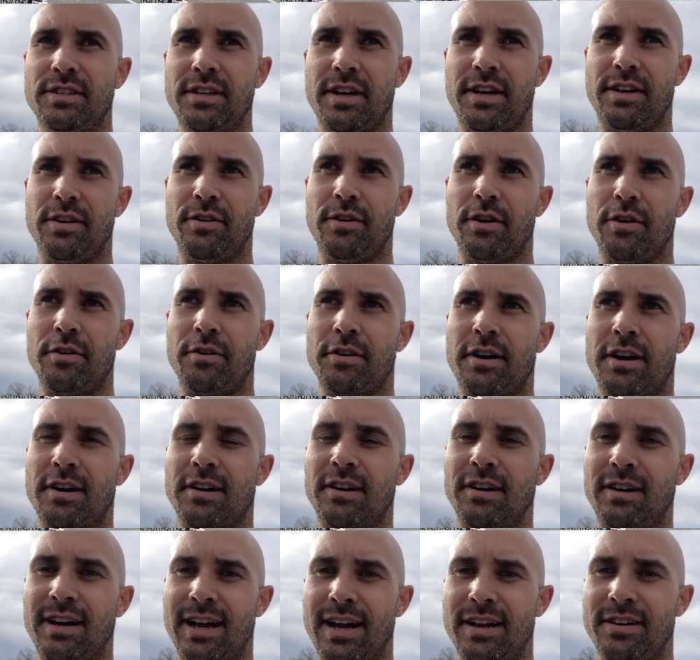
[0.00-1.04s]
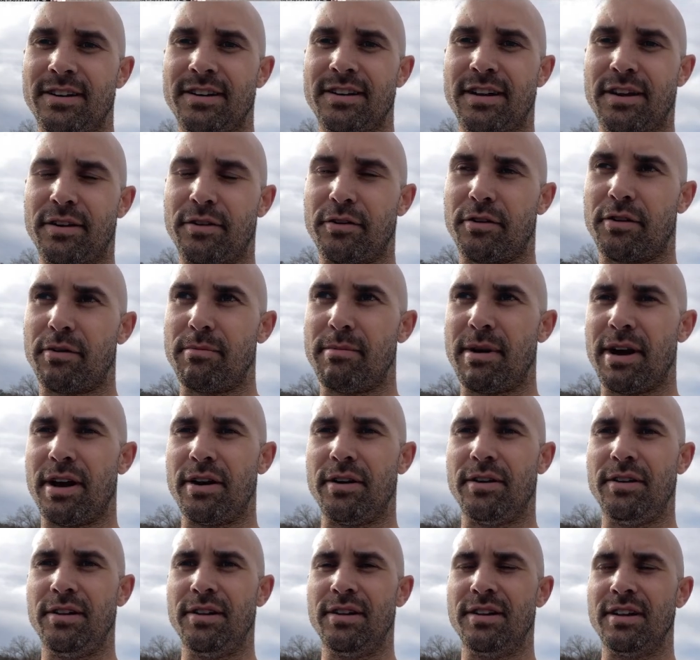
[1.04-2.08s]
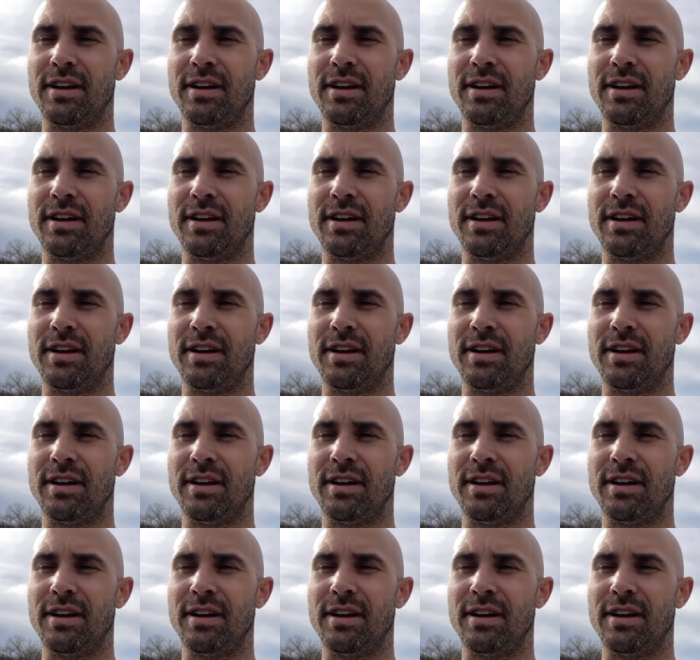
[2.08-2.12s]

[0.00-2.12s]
and you know you're not gonna land it and you're gonna bail,